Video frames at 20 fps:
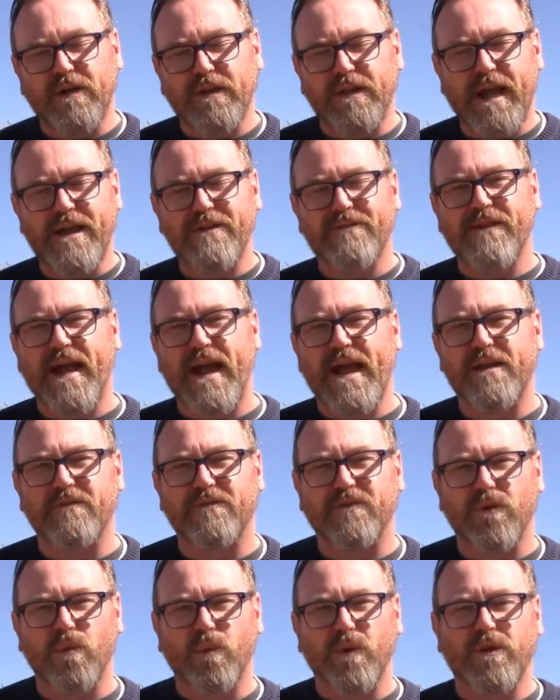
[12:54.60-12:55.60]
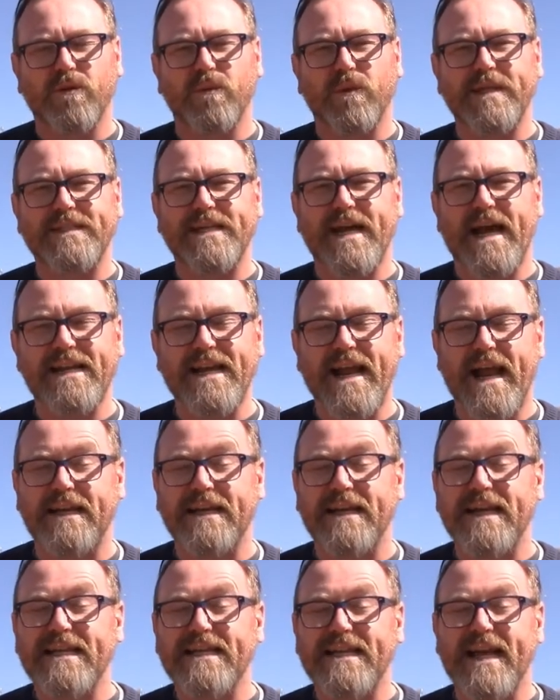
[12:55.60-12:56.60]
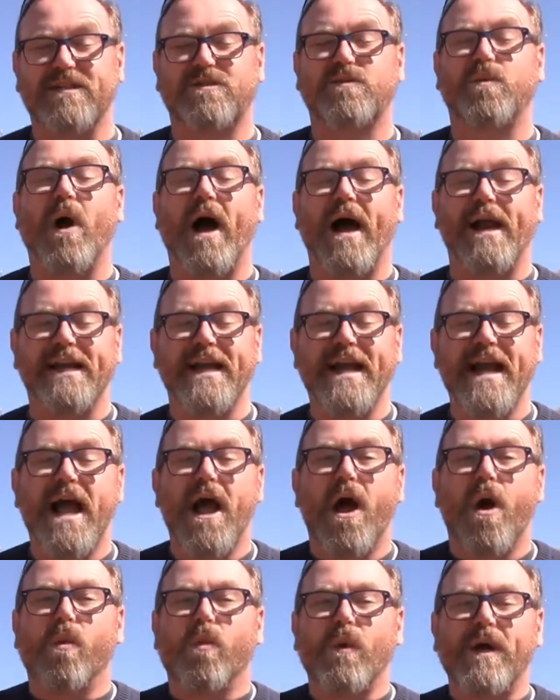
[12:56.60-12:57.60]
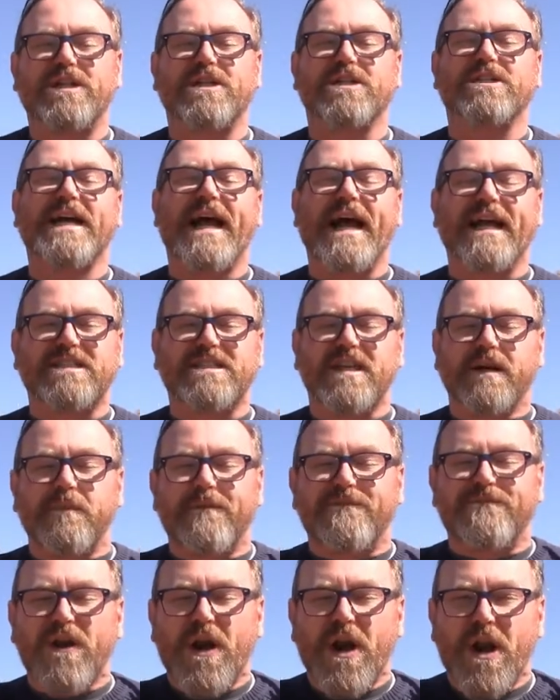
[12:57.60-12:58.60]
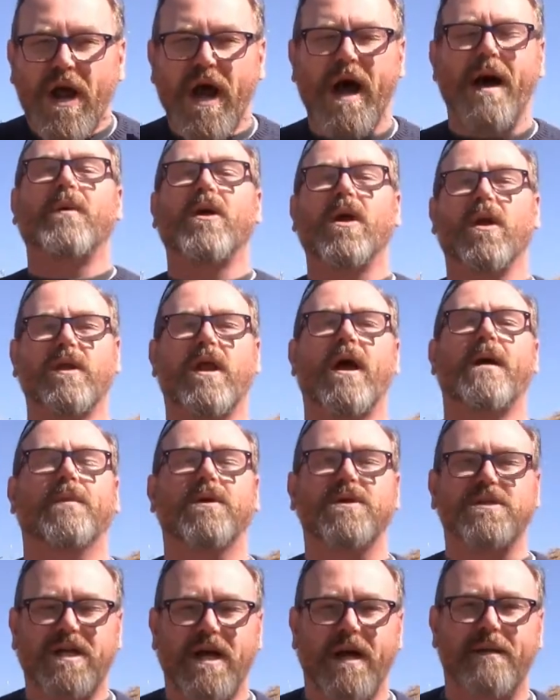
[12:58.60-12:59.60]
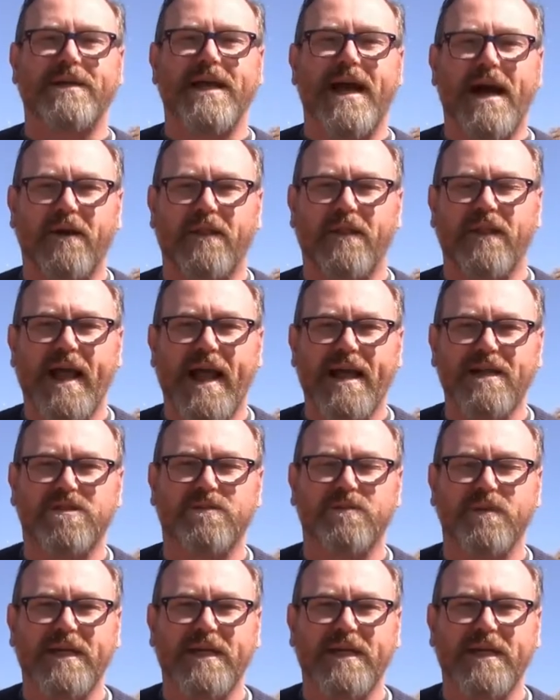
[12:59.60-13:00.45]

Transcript: Life and for Whither We Tend. And guess what? We just had some phenomenal numbers come down in the last 3